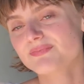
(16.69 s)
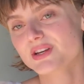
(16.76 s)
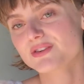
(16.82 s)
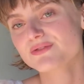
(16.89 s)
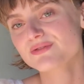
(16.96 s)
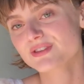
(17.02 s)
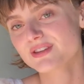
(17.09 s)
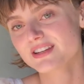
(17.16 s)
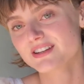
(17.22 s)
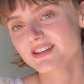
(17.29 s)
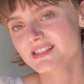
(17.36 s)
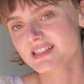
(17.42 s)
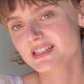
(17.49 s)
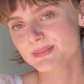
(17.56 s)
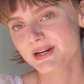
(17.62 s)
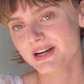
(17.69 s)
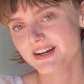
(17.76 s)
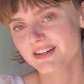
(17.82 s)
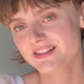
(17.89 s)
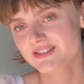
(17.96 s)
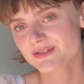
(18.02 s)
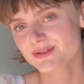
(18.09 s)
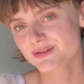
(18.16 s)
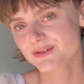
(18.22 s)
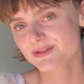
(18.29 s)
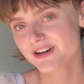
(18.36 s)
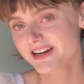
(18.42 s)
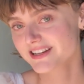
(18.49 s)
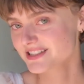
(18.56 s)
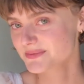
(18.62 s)
hopefully you're inspired to
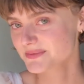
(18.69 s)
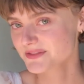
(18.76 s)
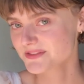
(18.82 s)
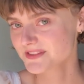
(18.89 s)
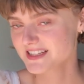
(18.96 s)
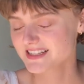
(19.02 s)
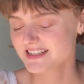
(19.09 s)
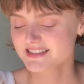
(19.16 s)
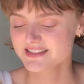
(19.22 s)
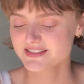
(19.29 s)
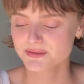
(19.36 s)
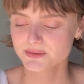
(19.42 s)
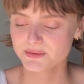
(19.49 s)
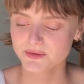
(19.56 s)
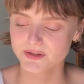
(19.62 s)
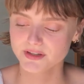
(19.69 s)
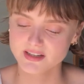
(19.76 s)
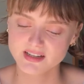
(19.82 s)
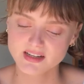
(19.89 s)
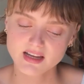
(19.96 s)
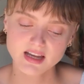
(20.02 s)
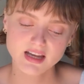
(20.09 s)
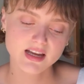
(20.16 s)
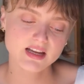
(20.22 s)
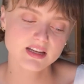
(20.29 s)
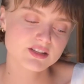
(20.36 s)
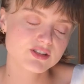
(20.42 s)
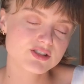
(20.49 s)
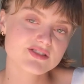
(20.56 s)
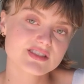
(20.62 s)
try some of these or
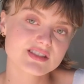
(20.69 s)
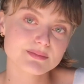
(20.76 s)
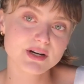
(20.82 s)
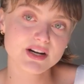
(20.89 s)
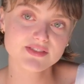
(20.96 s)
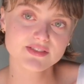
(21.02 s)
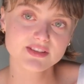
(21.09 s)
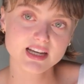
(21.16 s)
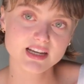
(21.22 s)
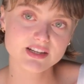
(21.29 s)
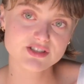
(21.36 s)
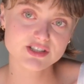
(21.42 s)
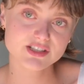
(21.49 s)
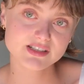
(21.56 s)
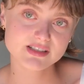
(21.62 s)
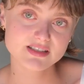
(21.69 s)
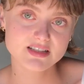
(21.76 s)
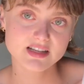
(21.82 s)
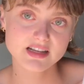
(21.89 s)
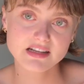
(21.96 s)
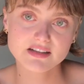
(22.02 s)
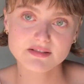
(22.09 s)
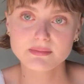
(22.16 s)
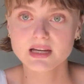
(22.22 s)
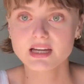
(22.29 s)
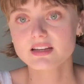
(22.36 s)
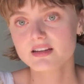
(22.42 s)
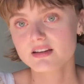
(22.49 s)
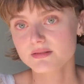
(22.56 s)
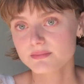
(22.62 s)
do some modifications and
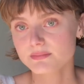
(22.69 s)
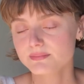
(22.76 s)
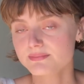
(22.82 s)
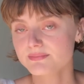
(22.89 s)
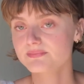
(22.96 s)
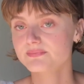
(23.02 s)
make them